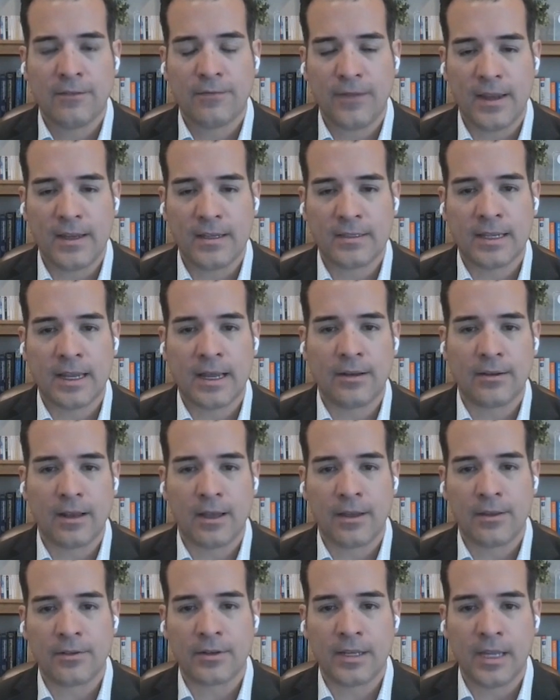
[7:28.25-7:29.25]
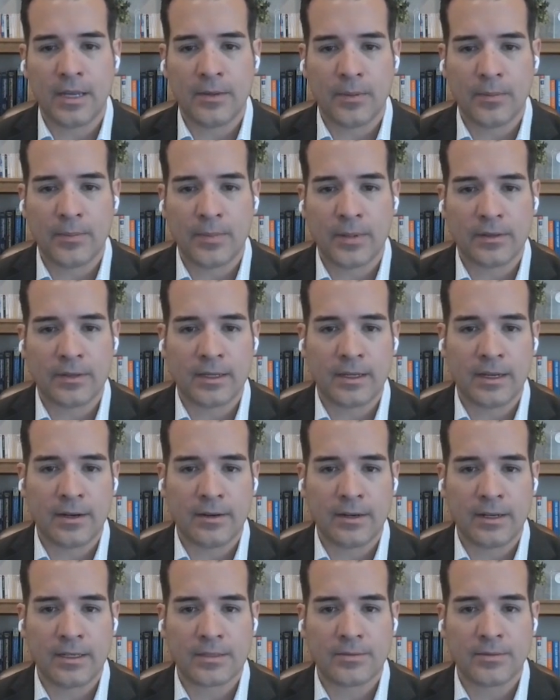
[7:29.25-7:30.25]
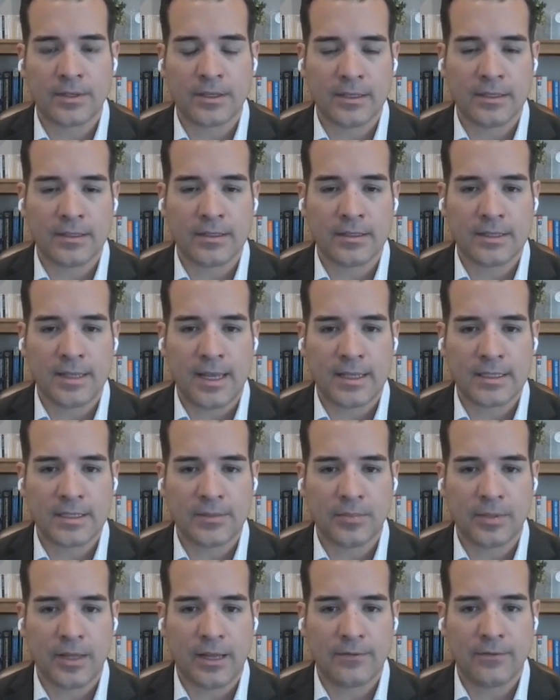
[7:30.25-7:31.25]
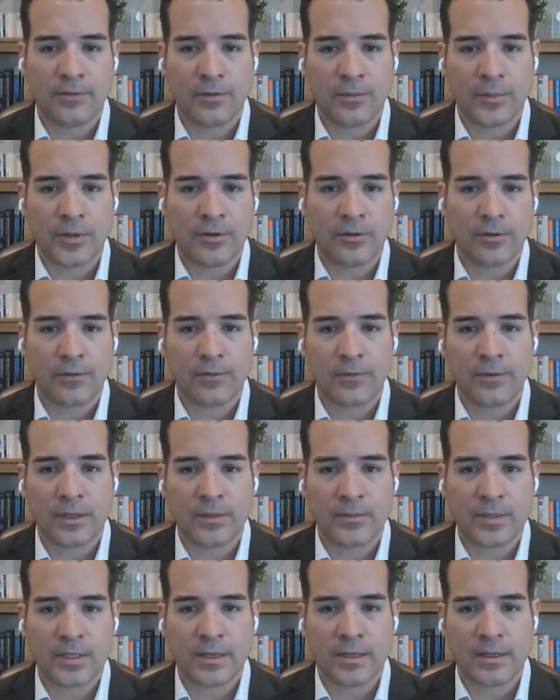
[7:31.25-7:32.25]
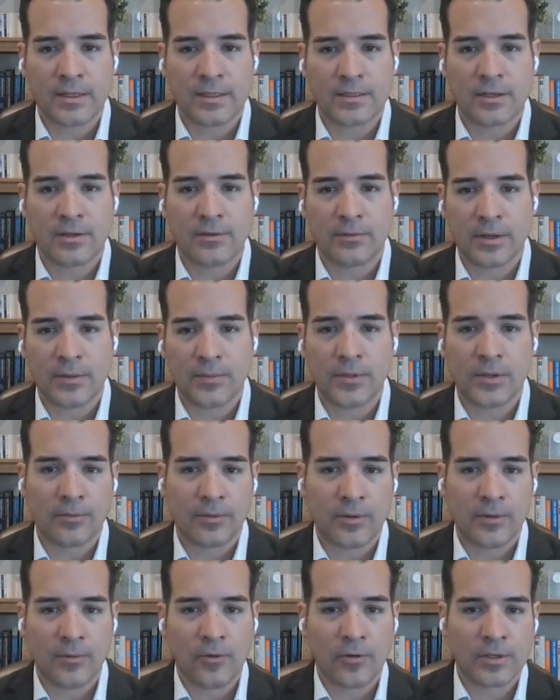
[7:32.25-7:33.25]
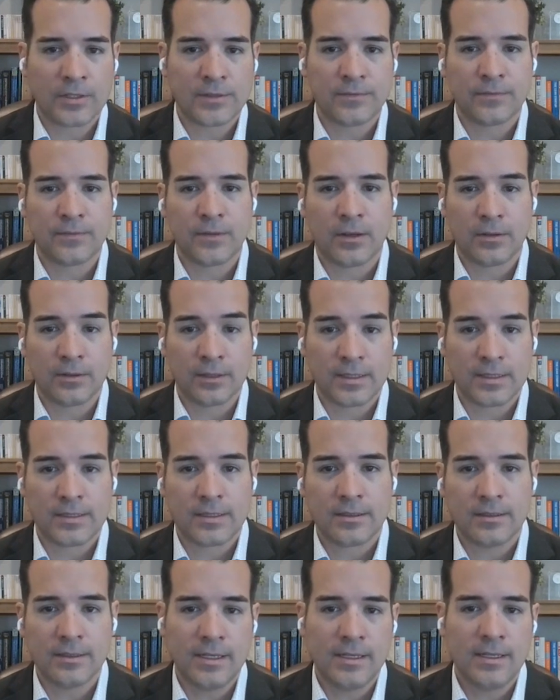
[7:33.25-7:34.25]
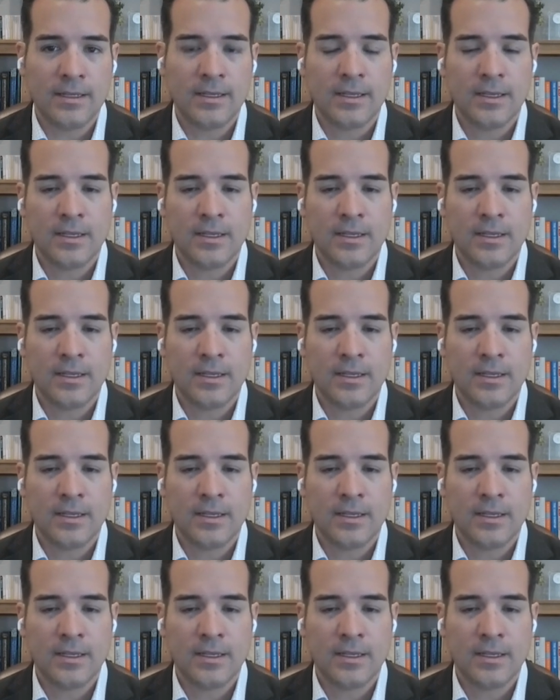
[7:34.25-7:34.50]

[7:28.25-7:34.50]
phase out other capability areas within the SASE platform in order for them to kind of start reaping the rewards holistically.